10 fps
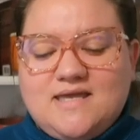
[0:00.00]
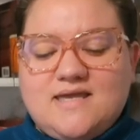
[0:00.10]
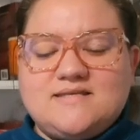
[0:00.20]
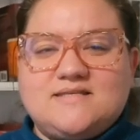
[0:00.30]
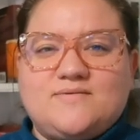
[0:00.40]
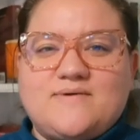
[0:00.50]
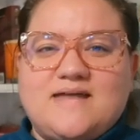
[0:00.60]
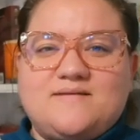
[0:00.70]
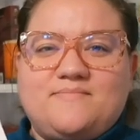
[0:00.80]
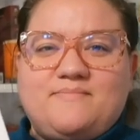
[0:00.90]
is The
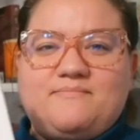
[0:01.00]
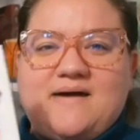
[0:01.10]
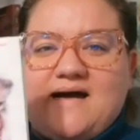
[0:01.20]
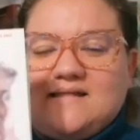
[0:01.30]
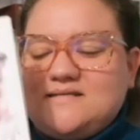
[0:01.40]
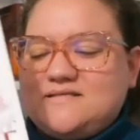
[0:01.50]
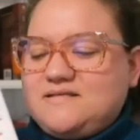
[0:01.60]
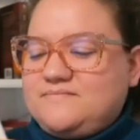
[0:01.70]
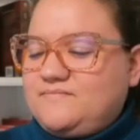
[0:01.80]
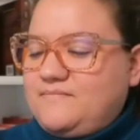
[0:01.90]
Red
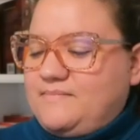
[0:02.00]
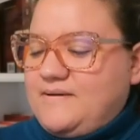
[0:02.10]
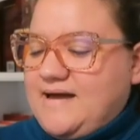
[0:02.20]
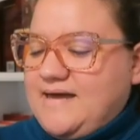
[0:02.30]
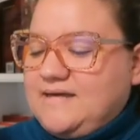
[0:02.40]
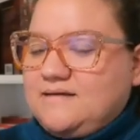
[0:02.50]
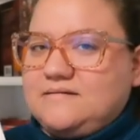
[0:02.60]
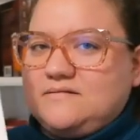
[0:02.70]
Palace by